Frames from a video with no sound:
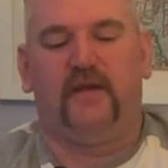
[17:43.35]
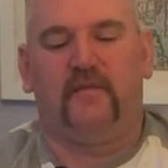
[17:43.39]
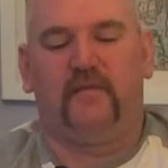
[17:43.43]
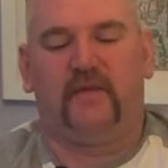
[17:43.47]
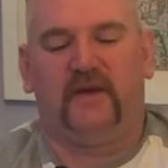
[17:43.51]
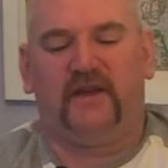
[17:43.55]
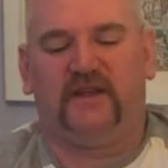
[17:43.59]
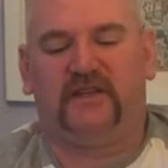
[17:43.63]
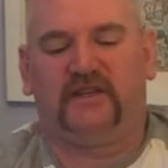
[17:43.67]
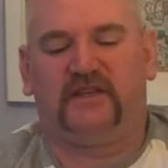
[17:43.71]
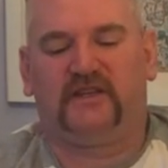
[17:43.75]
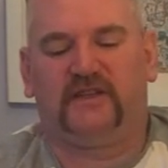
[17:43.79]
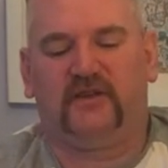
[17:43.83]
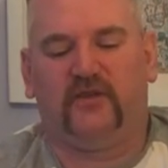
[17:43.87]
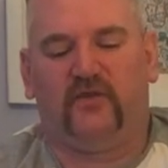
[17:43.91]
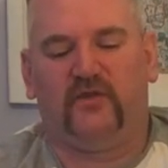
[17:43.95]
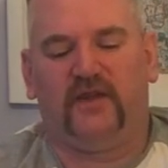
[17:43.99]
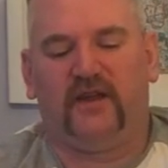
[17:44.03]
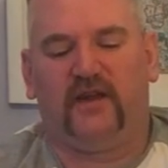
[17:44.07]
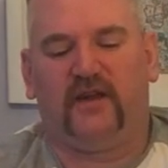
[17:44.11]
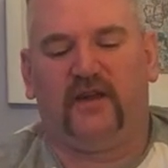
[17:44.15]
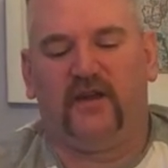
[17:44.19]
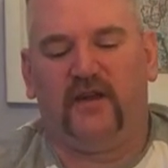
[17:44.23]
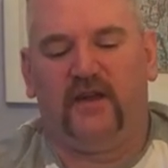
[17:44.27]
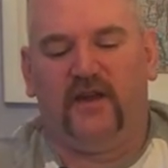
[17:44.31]
But it's still
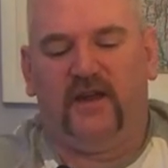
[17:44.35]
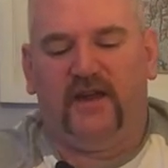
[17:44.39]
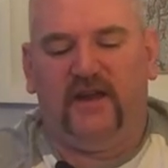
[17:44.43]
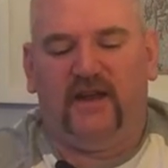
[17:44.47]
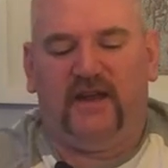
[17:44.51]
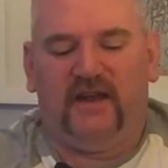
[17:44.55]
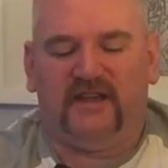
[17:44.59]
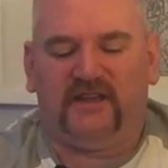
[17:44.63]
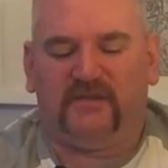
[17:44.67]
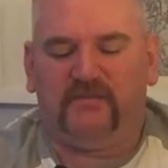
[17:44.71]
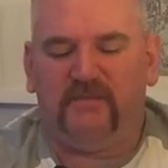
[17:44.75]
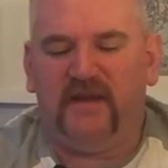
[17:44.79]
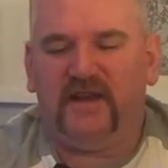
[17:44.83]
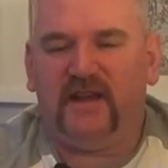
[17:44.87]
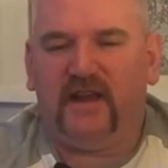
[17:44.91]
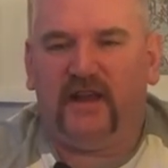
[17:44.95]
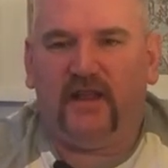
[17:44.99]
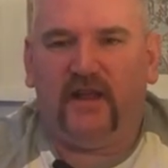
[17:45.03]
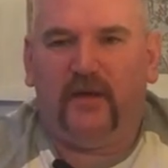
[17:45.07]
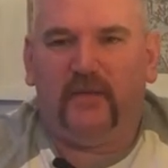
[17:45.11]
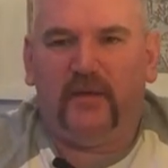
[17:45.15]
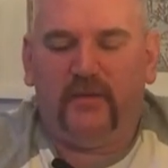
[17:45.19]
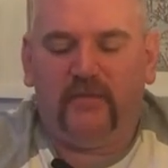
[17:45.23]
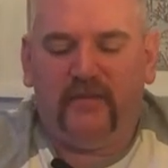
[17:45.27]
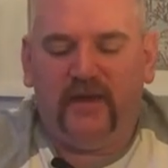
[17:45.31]
there. It's made it a
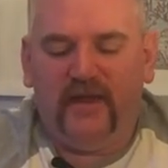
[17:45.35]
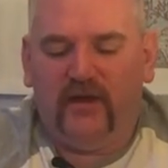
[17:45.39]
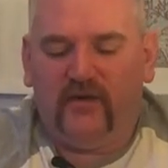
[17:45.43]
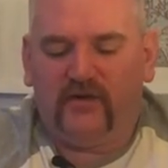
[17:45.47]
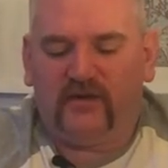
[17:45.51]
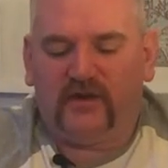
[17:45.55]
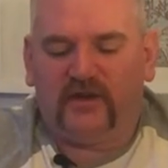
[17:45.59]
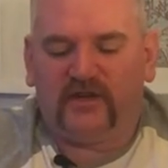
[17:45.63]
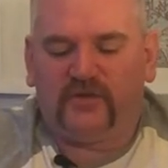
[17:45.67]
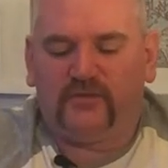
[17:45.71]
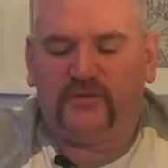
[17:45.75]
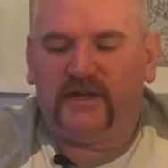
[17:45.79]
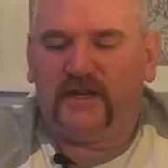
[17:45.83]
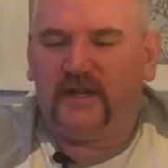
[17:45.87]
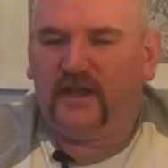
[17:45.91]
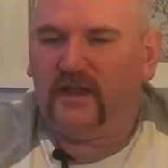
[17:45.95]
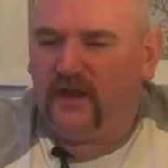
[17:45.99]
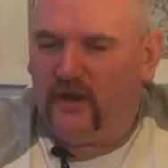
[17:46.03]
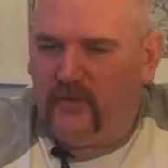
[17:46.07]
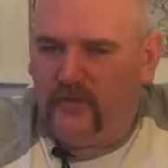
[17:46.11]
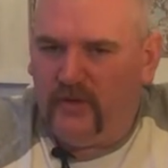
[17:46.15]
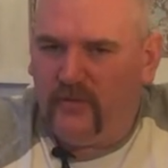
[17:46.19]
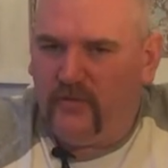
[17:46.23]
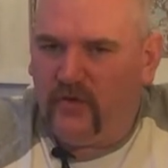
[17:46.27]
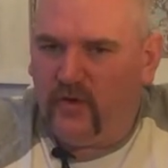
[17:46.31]
little bit milder. It's made it a
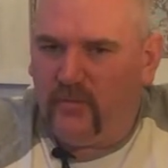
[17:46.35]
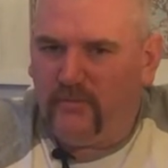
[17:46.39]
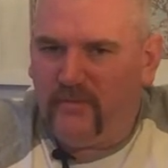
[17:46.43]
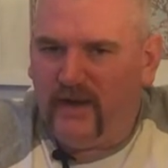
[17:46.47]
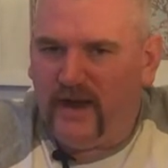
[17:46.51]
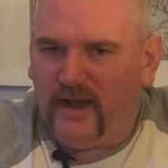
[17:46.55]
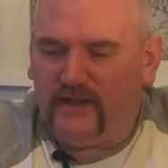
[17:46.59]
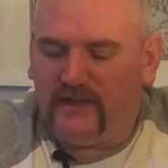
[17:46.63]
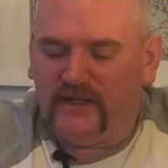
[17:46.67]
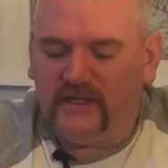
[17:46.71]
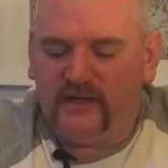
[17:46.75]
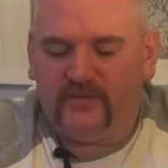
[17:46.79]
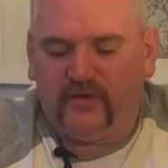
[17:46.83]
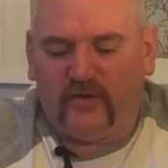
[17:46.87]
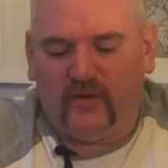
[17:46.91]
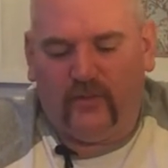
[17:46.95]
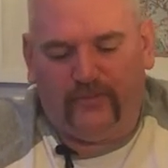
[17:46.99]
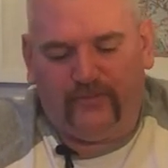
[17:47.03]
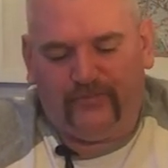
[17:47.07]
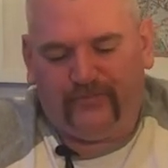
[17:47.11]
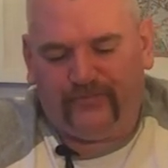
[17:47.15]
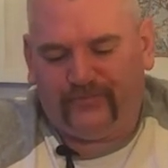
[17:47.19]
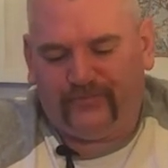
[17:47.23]
little bit more palatable.